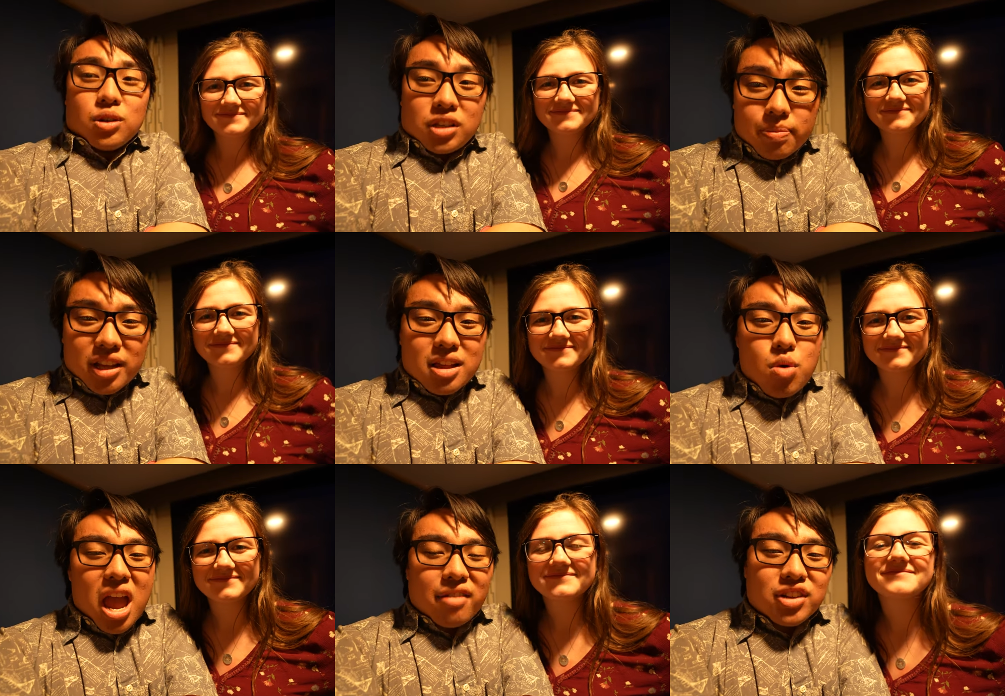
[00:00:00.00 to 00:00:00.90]
Speaker 1: So typically we
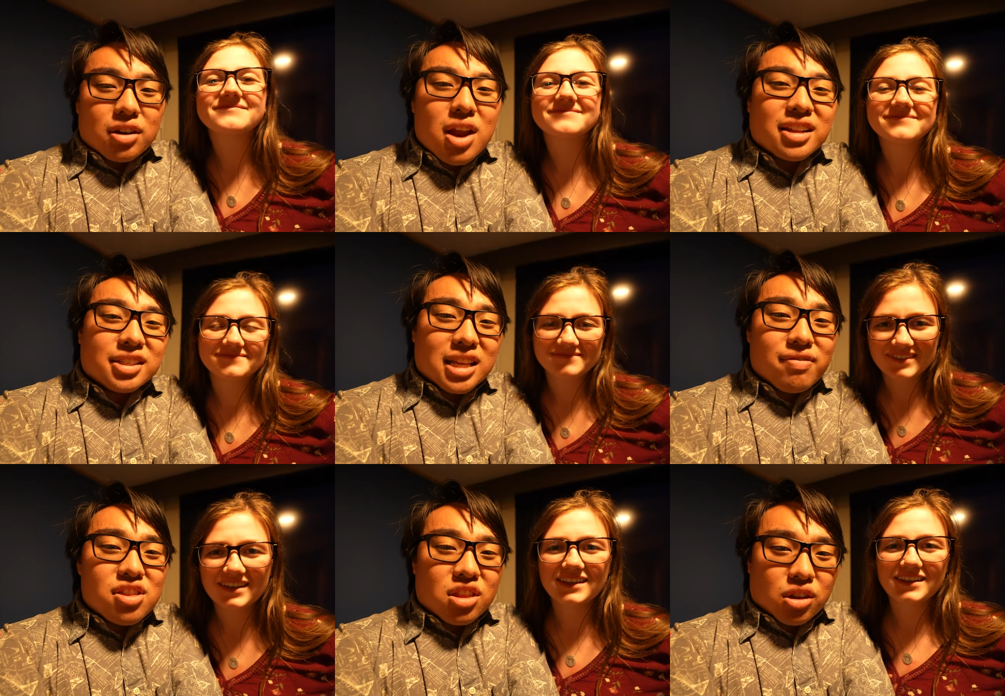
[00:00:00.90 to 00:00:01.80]
have dinner at
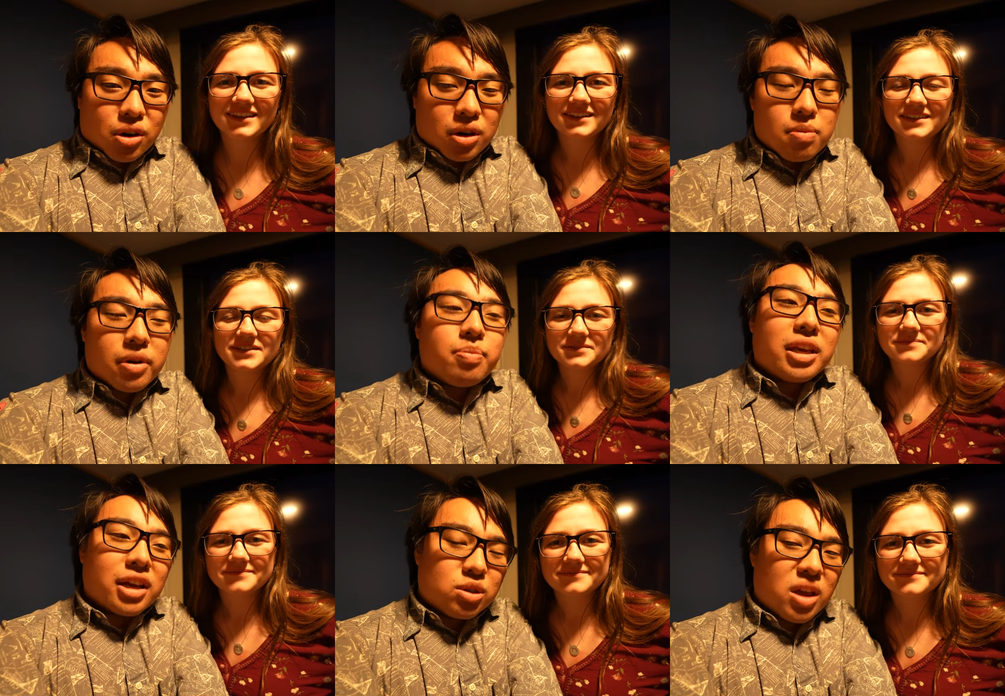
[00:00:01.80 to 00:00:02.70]
7.30, but
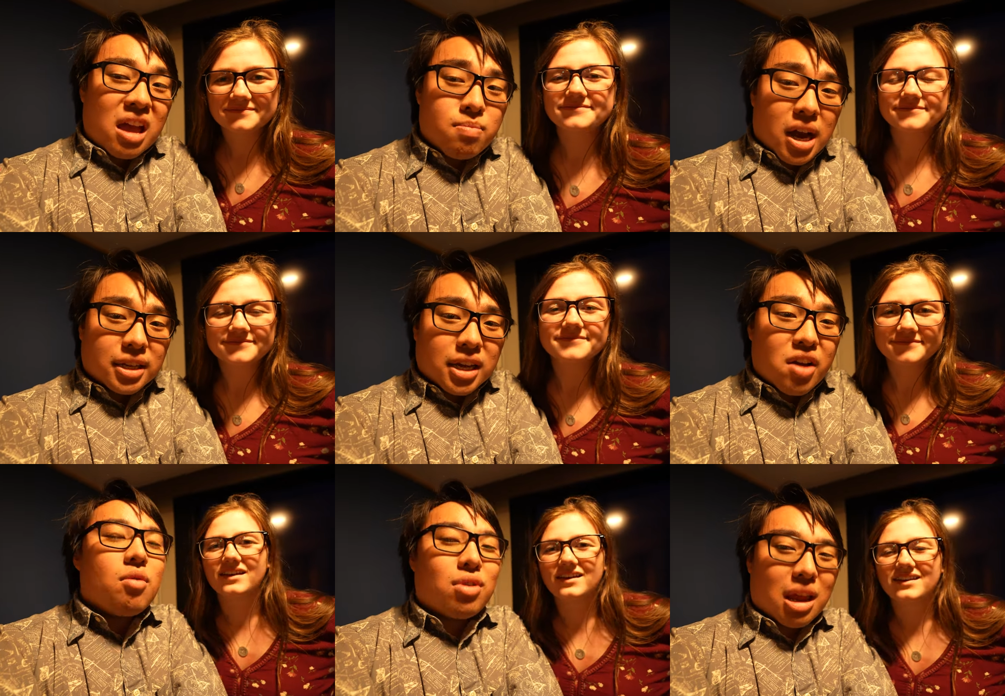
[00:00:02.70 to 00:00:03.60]
because we have my time,
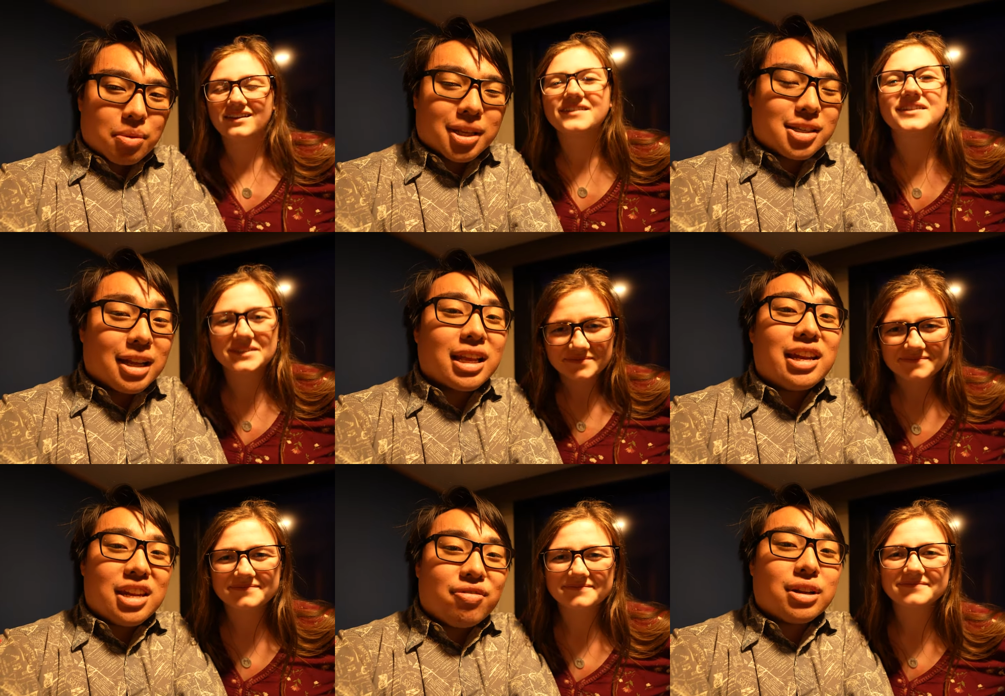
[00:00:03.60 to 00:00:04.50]
we were able to select a
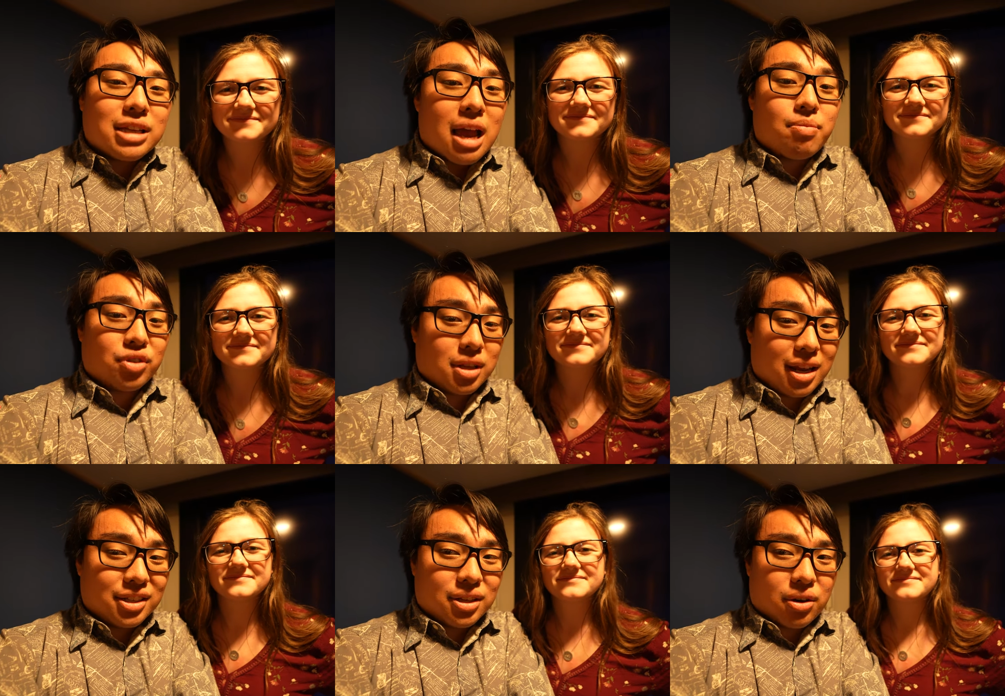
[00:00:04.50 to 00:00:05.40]
different time for tonight's
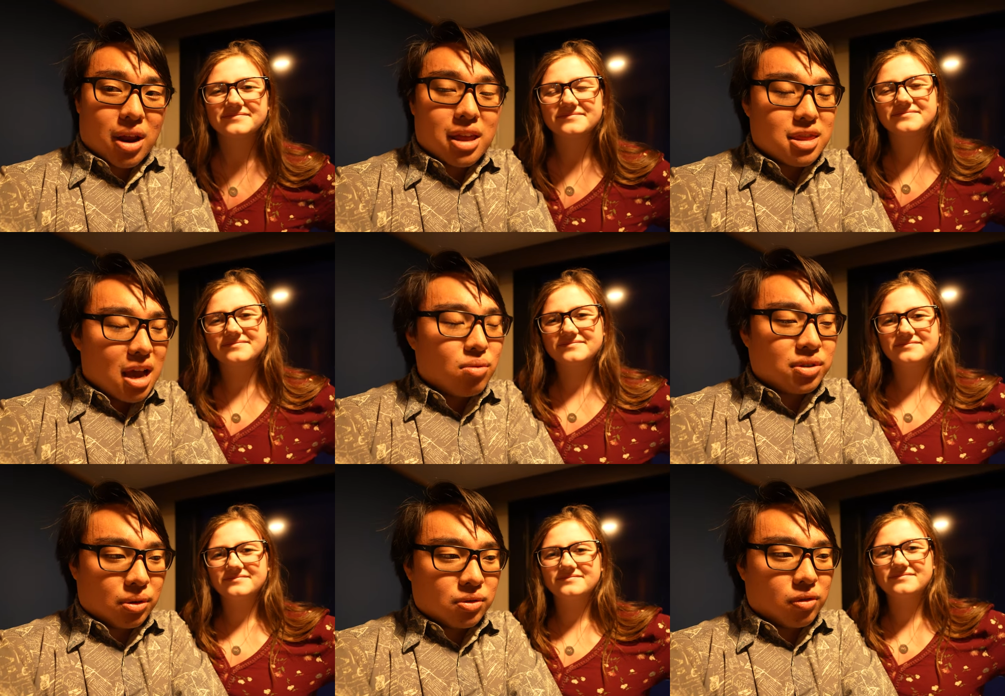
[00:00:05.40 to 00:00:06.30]
dinner and that was
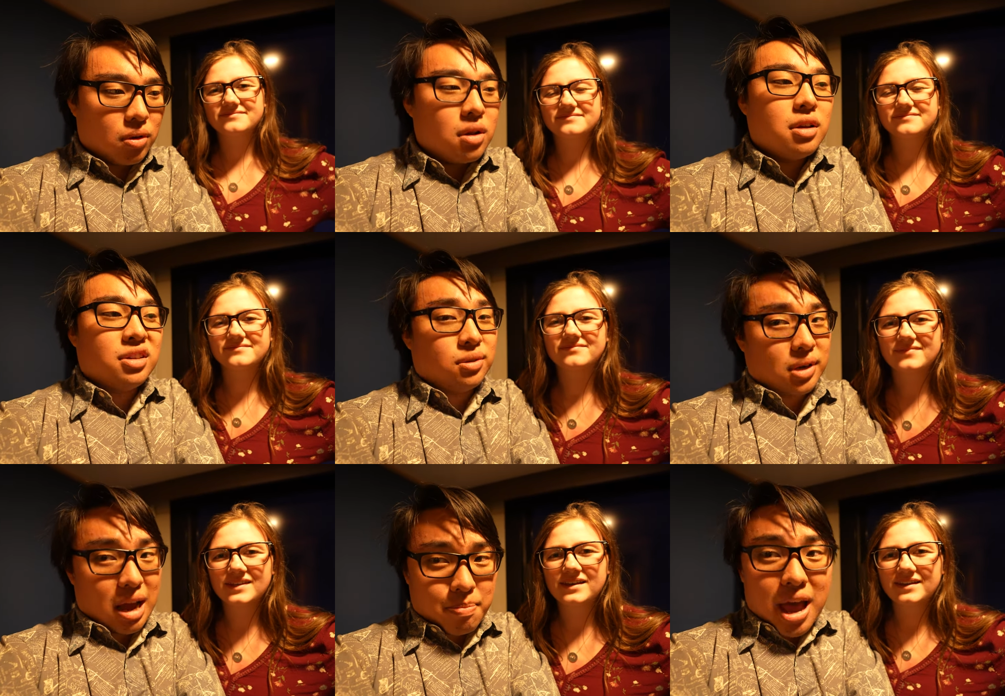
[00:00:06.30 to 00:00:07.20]
useful since we
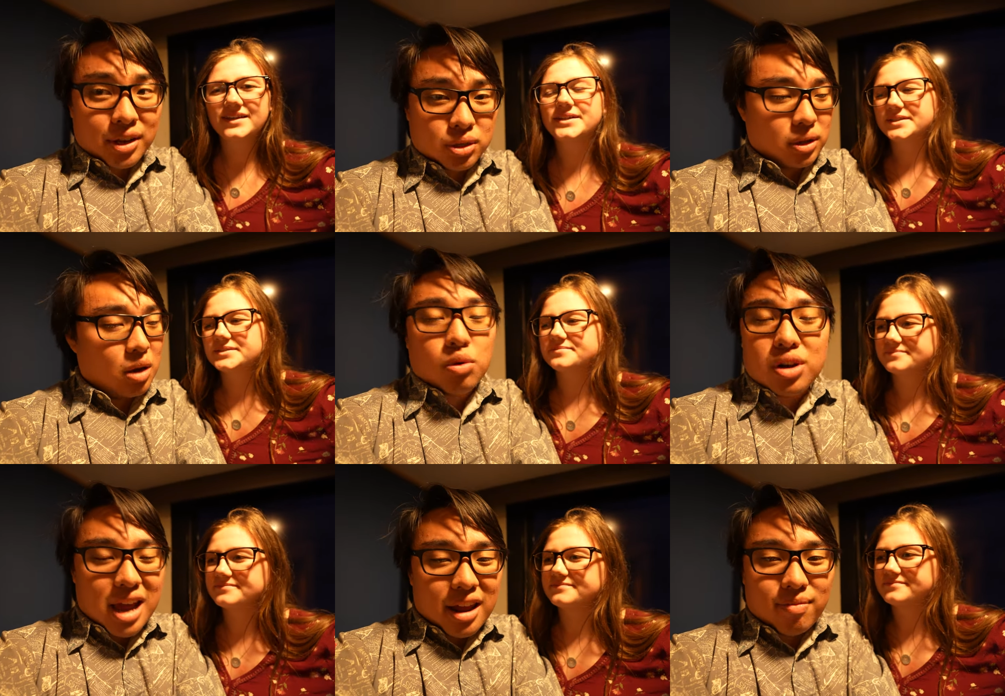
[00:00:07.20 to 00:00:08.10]
got back so late we would
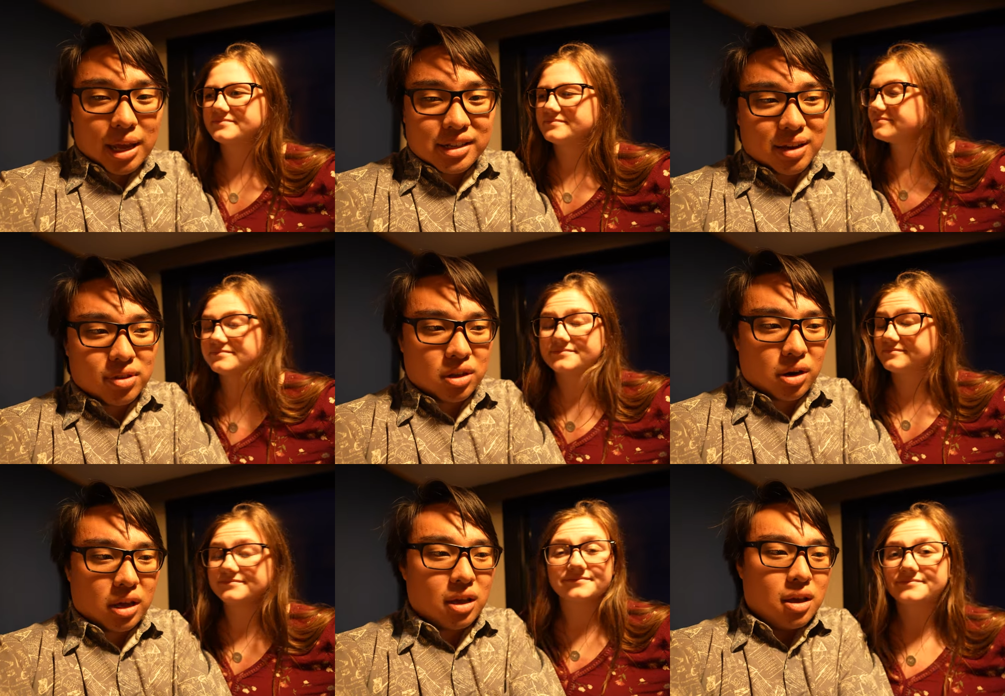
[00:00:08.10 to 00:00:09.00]
not have made
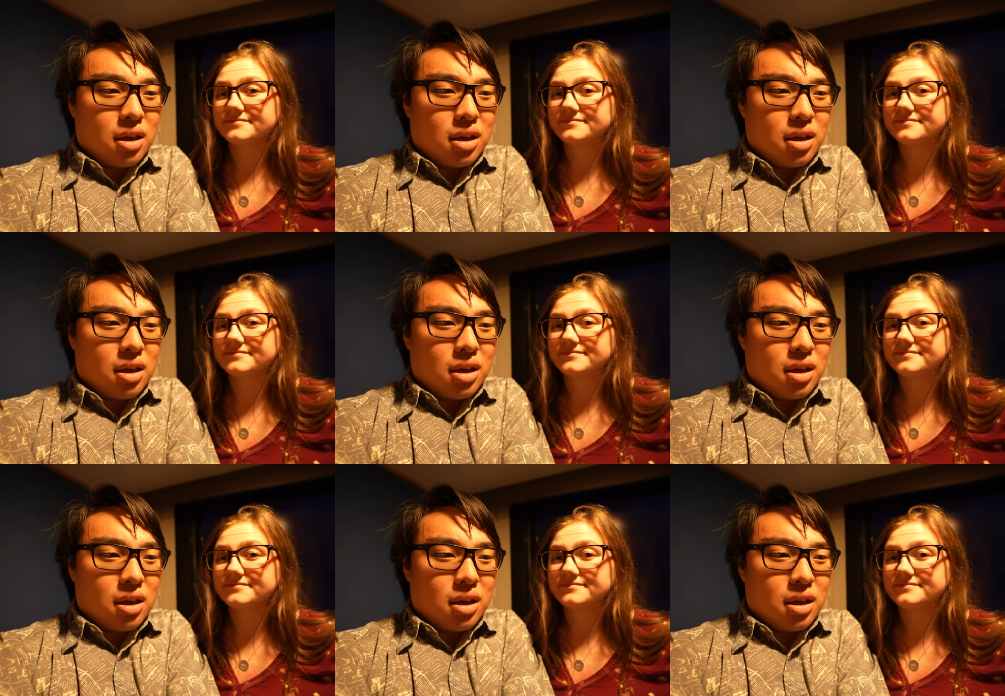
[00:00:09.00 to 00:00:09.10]
7.30.